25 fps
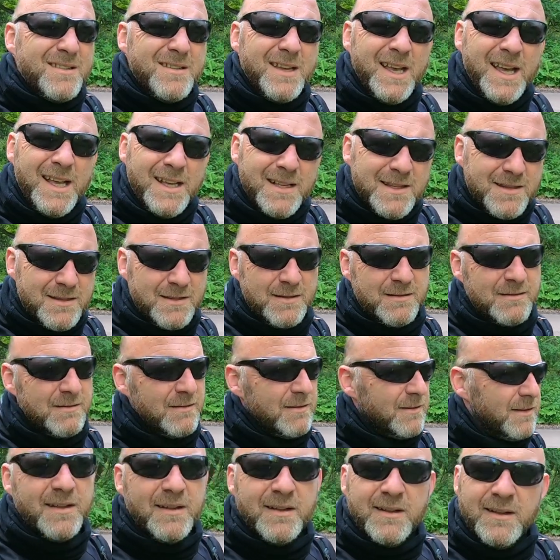it's
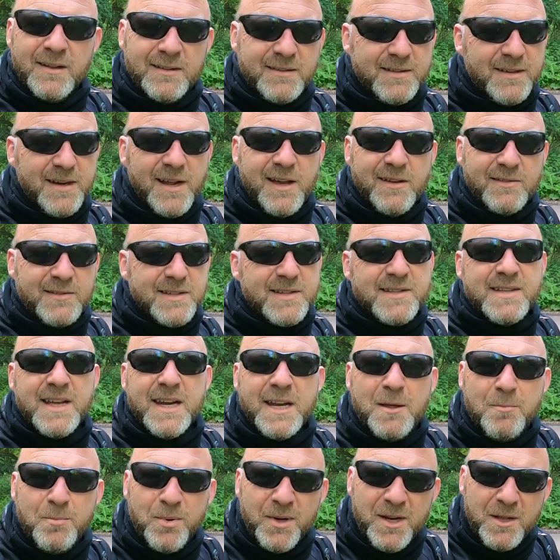I don't know, does
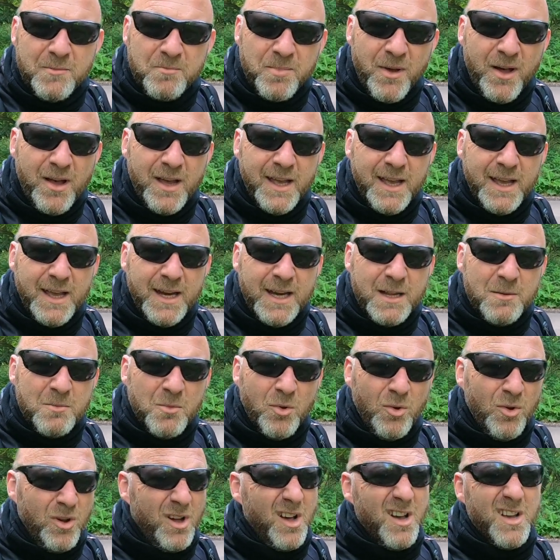anybody buy it
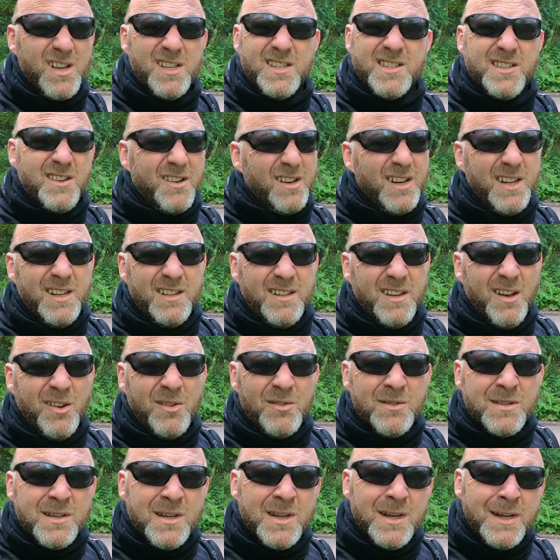anymore? I certainly
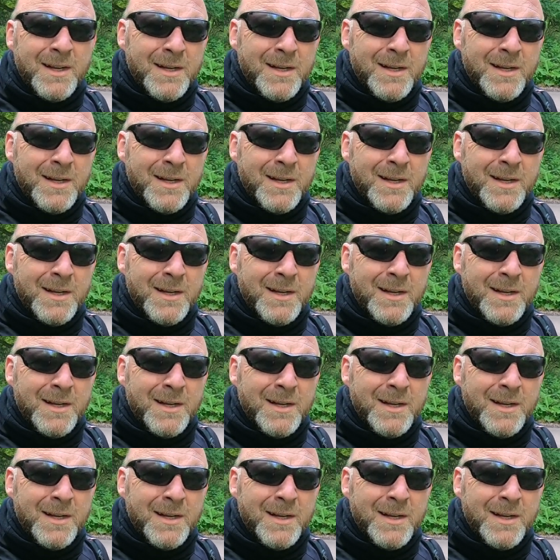don't.